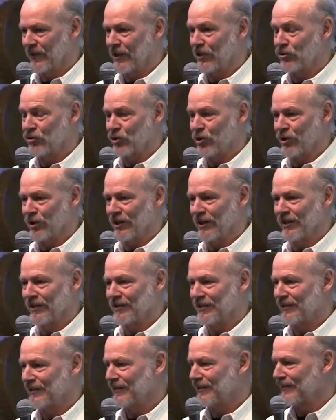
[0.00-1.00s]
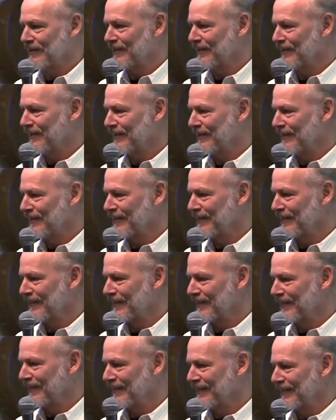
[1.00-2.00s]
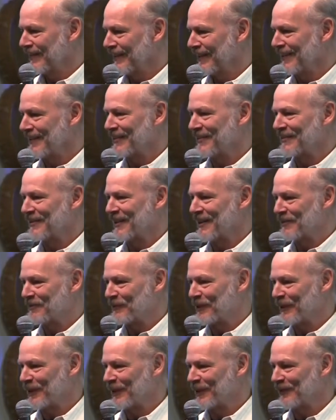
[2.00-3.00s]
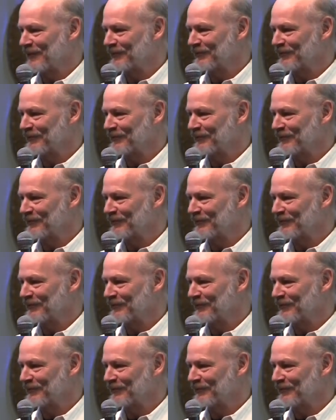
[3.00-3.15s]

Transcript: it, enjoy it, and to celebrate it.